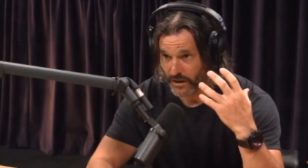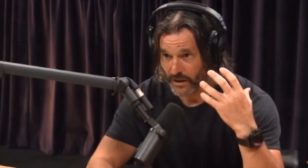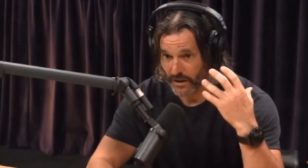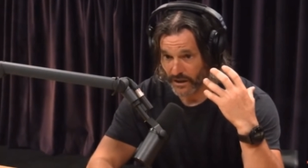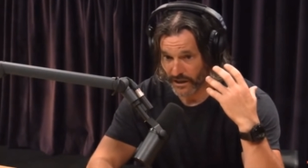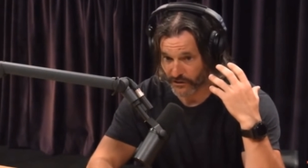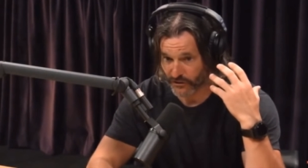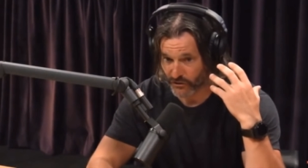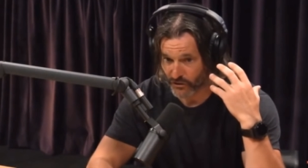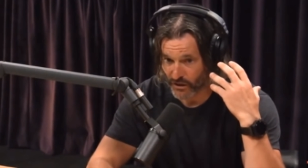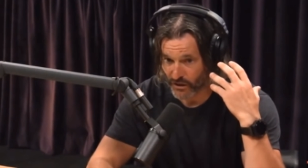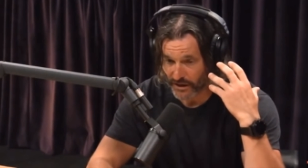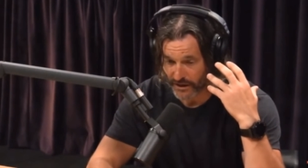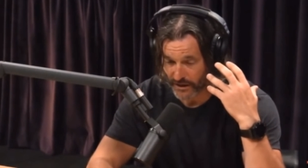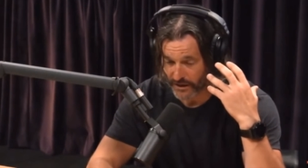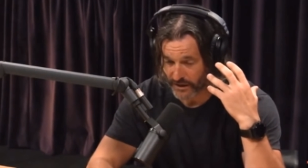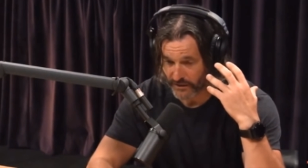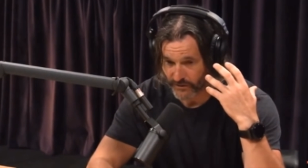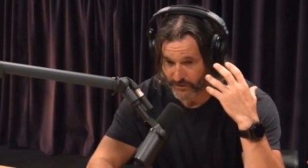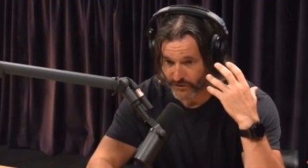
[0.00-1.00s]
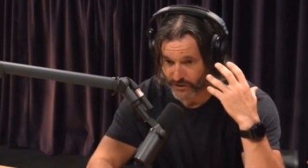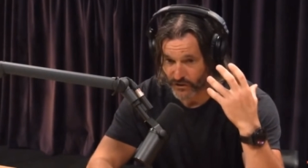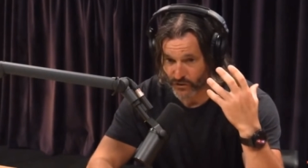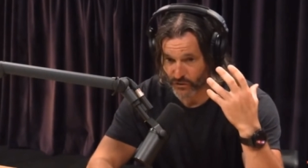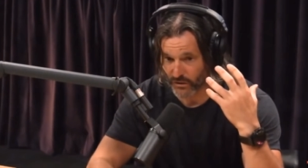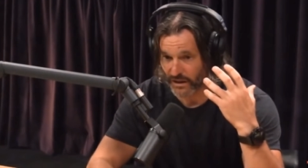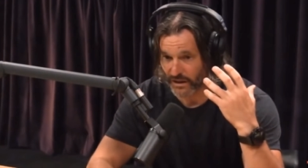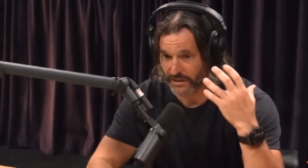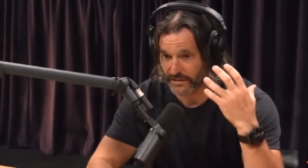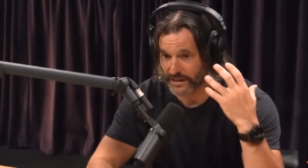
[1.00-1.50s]
and try to
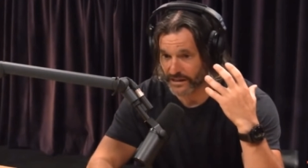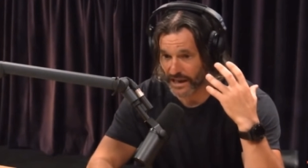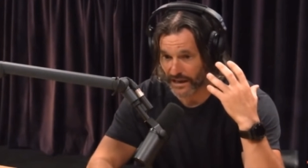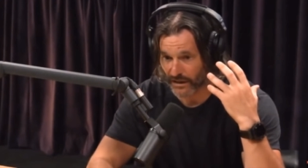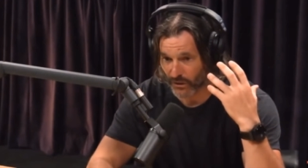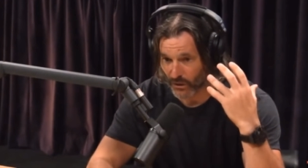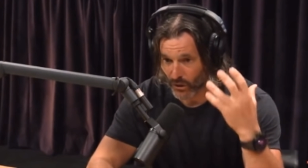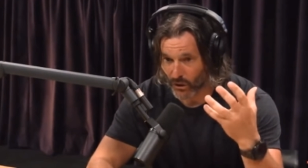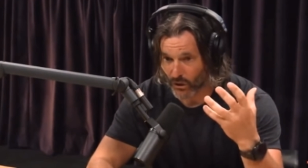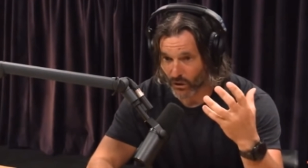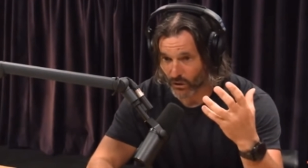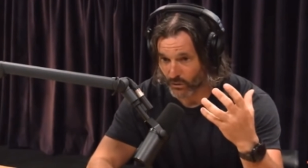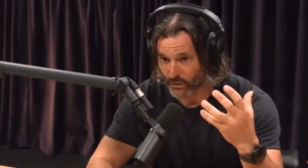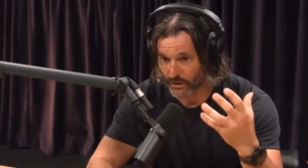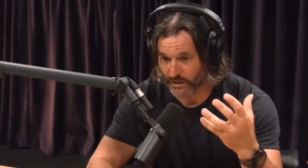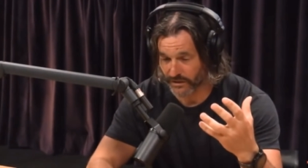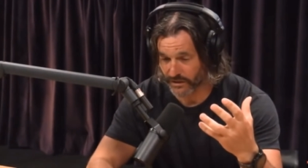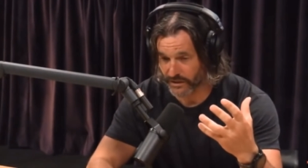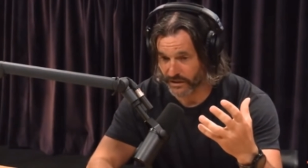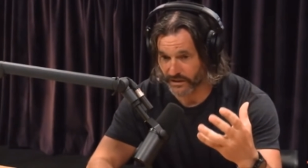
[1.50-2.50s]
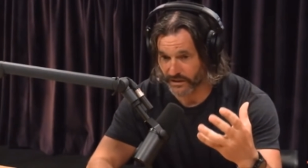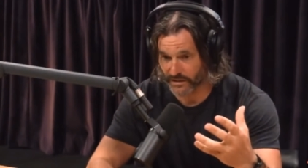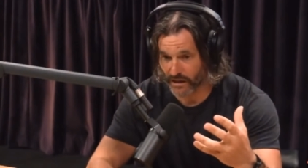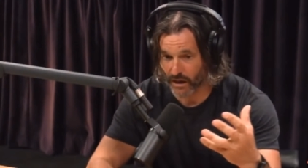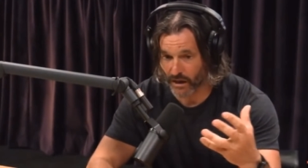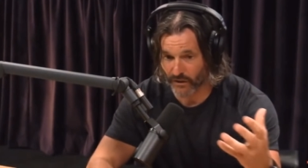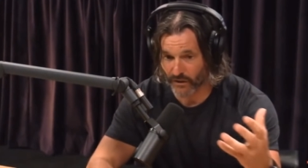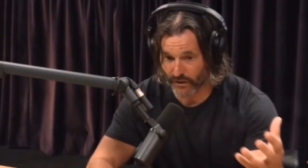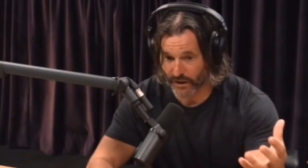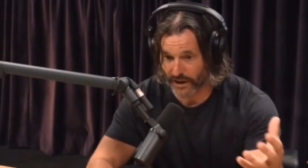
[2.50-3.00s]
visualize at all what these
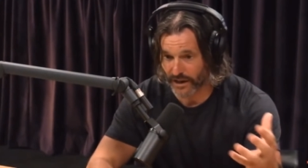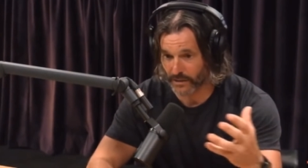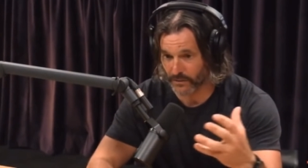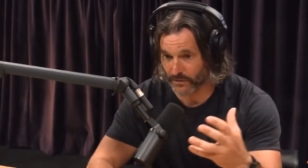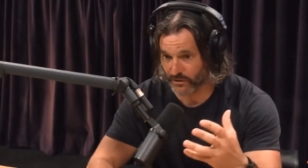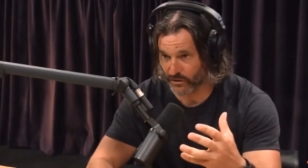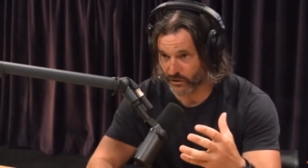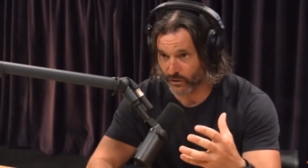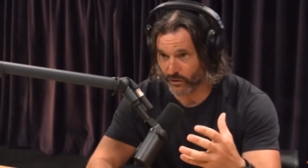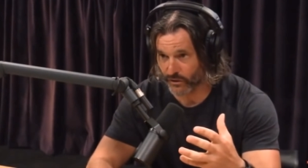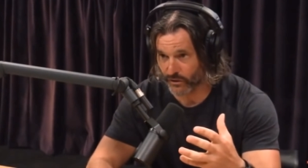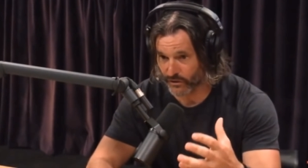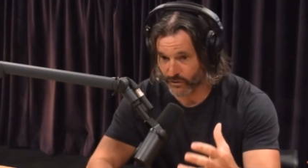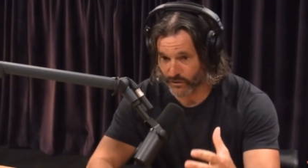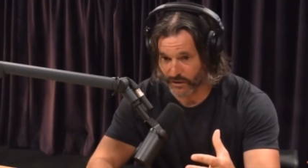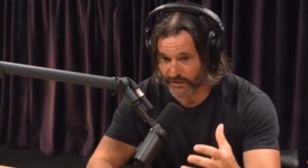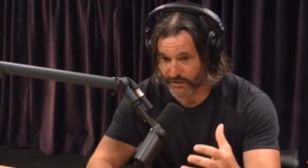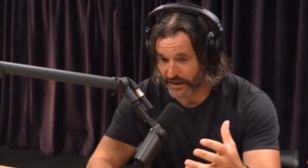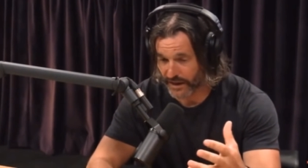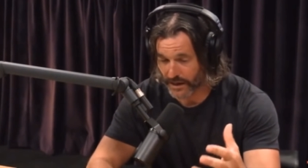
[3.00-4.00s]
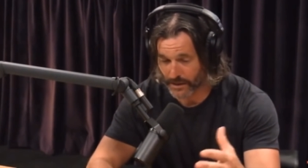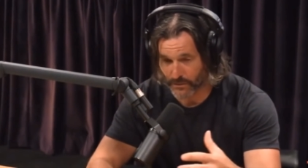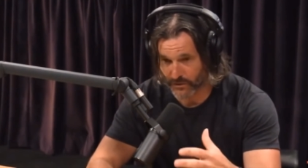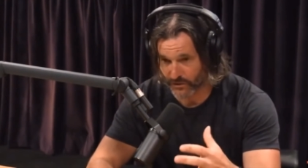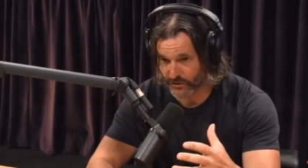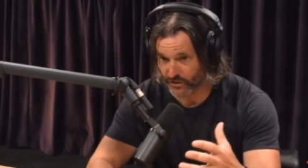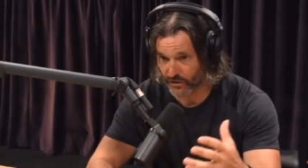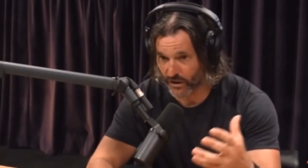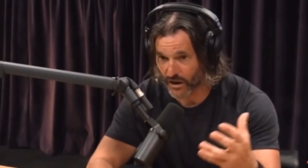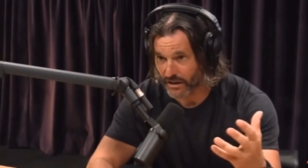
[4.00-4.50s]
other animals are going through, even
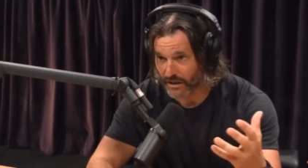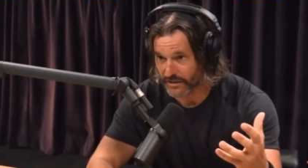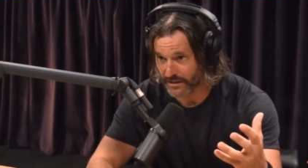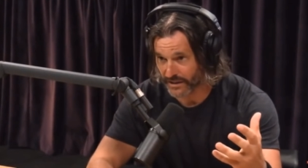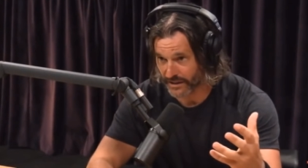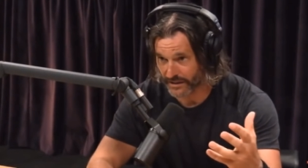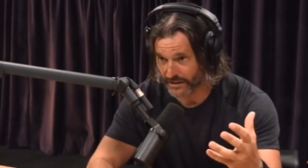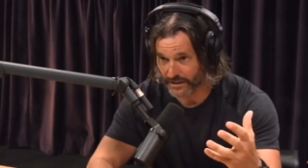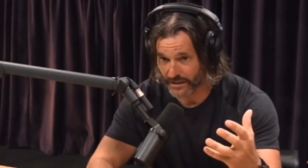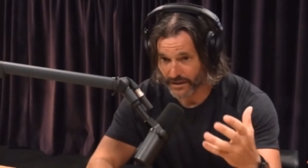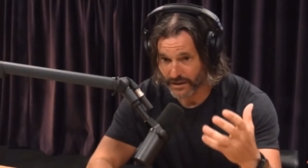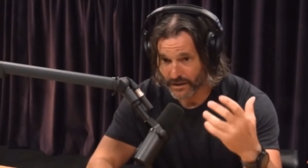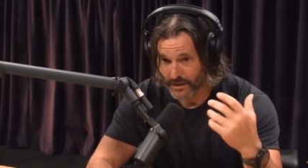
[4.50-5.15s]
animals you're hunting,